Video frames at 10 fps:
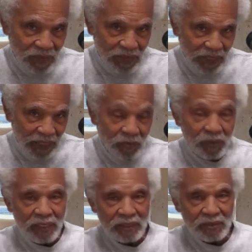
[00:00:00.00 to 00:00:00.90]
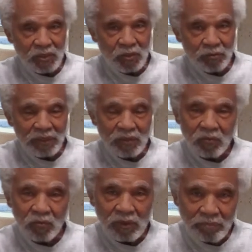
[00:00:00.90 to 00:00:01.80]
and try to consume it
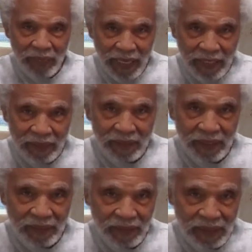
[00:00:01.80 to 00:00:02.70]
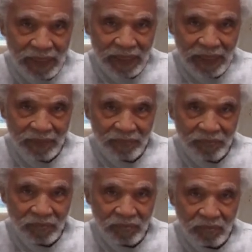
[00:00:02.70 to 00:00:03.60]
one bite at the time.
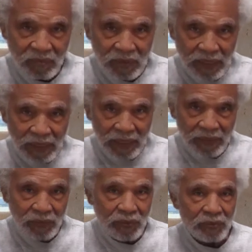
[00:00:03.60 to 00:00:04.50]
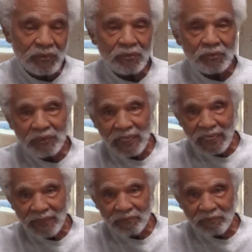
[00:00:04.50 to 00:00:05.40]
And in order to do
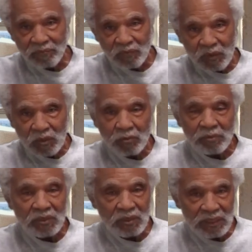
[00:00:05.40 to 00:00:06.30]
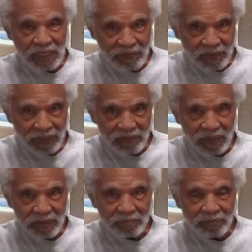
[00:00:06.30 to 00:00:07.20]
that, you must never give
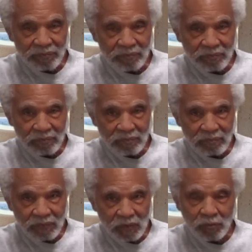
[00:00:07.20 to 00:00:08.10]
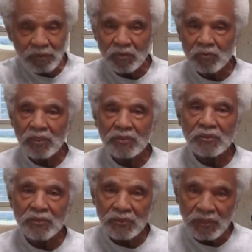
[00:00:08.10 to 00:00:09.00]
up. You must trust
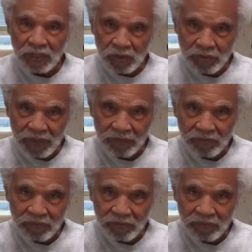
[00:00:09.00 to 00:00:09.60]
your judgment.